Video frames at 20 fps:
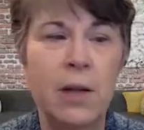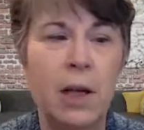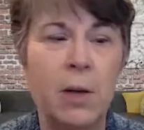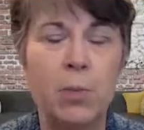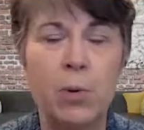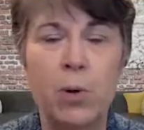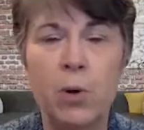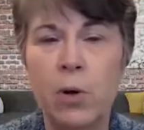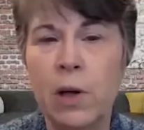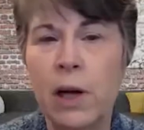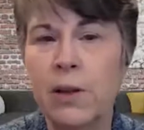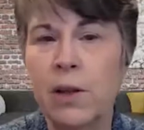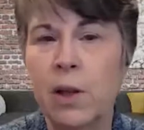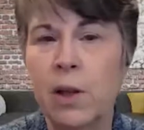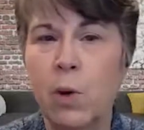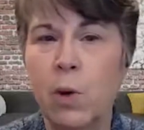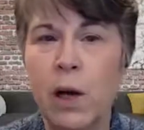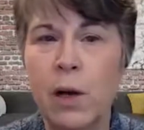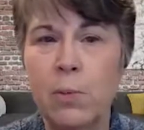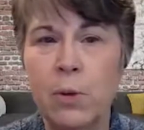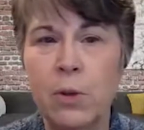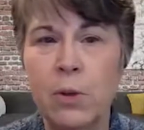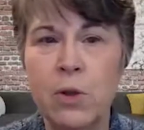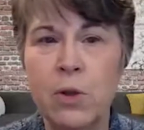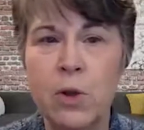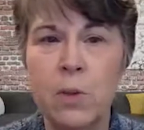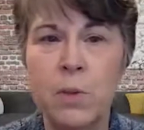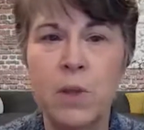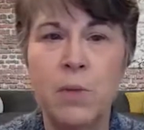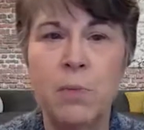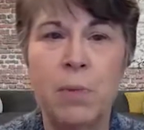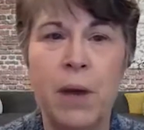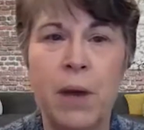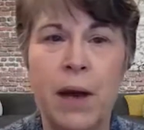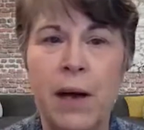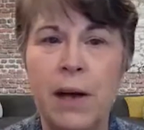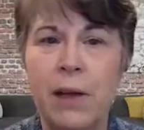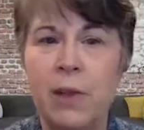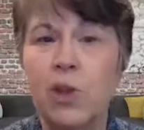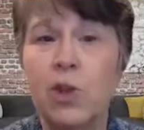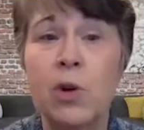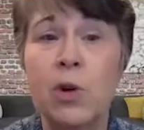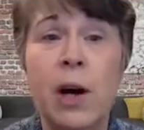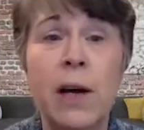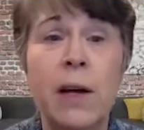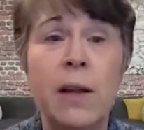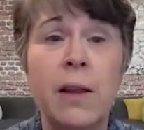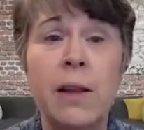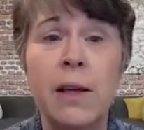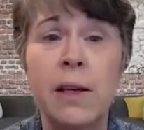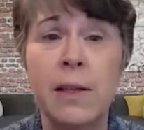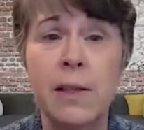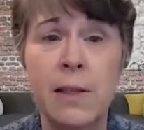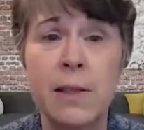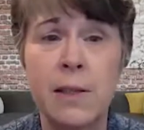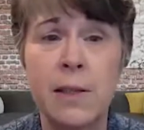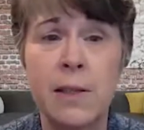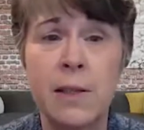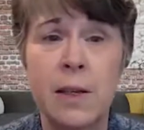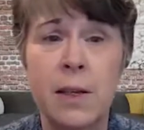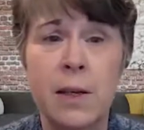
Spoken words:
they'd pull out the white prescription pad and try this.